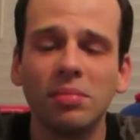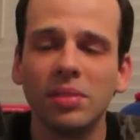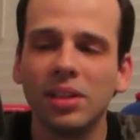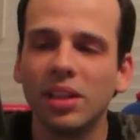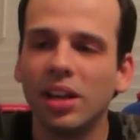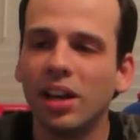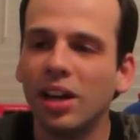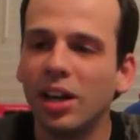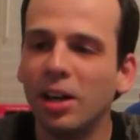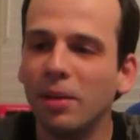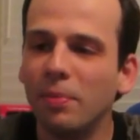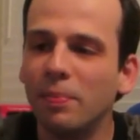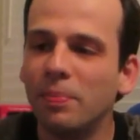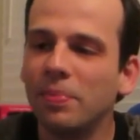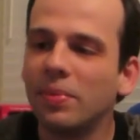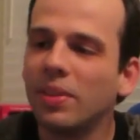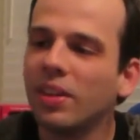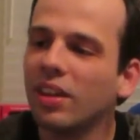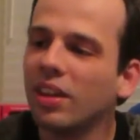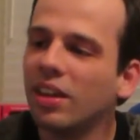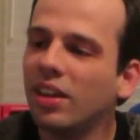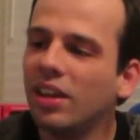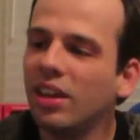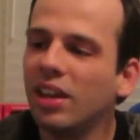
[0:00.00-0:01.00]

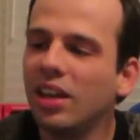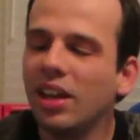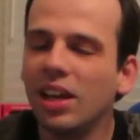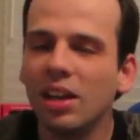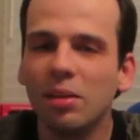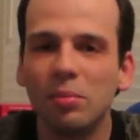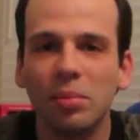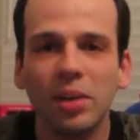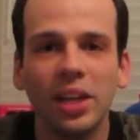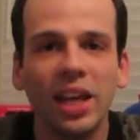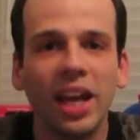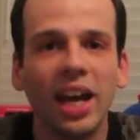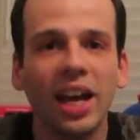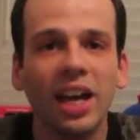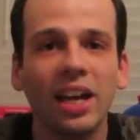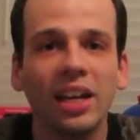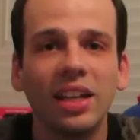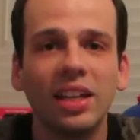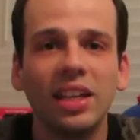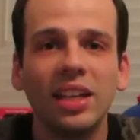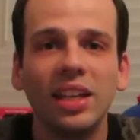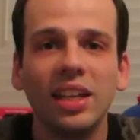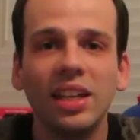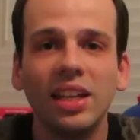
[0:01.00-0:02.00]
But yeah,
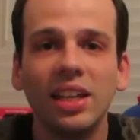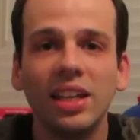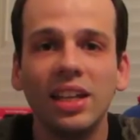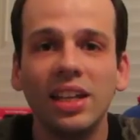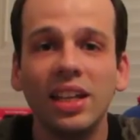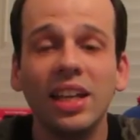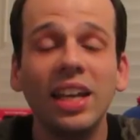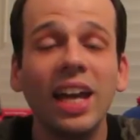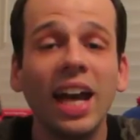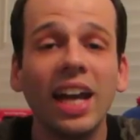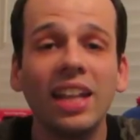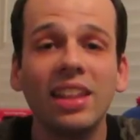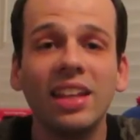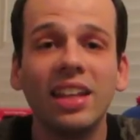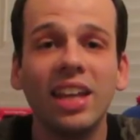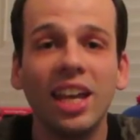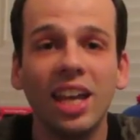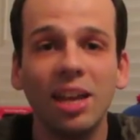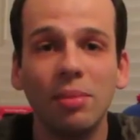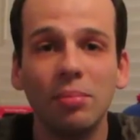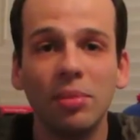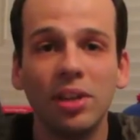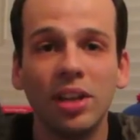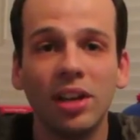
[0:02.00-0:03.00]
he had the
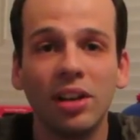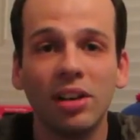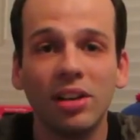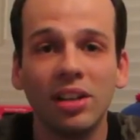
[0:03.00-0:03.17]
Game Gear,